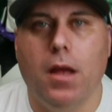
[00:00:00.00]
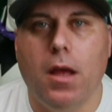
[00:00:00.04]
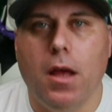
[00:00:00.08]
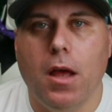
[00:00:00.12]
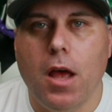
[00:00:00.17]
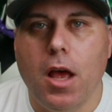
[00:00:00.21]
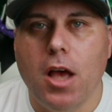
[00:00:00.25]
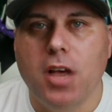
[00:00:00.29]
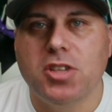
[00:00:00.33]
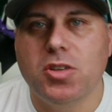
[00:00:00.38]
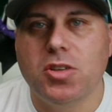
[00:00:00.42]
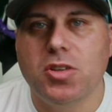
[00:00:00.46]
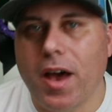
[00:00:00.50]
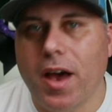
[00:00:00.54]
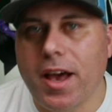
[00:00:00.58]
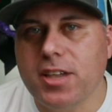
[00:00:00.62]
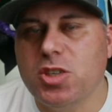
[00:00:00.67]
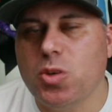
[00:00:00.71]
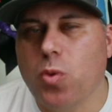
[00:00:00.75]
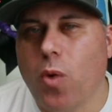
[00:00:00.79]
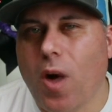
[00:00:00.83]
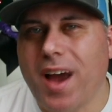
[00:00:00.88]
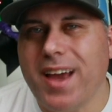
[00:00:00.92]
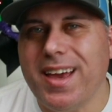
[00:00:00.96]
So
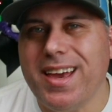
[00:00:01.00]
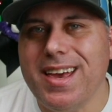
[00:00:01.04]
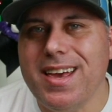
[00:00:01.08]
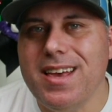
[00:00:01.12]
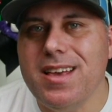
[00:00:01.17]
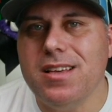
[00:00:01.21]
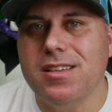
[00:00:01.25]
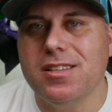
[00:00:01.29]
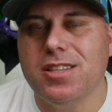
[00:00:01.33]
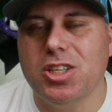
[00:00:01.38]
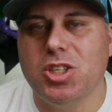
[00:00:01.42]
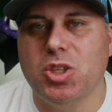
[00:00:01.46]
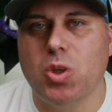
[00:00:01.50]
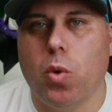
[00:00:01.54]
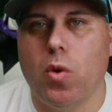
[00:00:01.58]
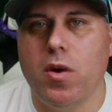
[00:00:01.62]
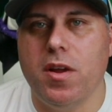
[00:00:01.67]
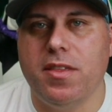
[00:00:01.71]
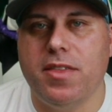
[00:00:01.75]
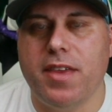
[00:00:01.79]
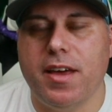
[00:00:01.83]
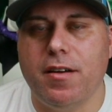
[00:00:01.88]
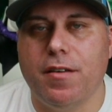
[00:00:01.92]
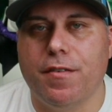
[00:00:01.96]
XY is the
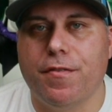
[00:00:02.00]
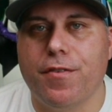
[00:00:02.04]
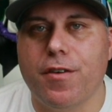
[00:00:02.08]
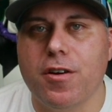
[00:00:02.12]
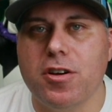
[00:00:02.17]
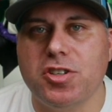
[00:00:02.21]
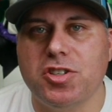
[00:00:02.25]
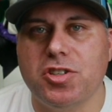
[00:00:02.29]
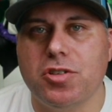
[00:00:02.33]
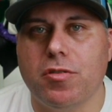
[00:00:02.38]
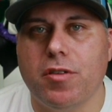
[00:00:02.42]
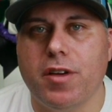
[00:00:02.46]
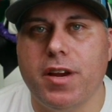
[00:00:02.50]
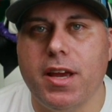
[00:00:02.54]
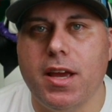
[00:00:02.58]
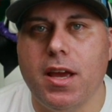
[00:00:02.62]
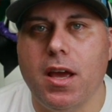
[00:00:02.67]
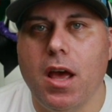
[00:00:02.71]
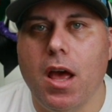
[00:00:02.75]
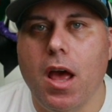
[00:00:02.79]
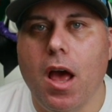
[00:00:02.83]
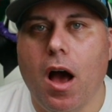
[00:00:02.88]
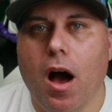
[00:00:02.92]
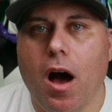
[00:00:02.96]
20th anniversary
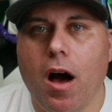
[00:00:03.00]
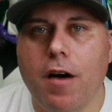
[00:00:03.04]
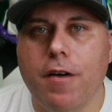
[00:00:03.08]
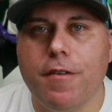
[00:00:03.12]
of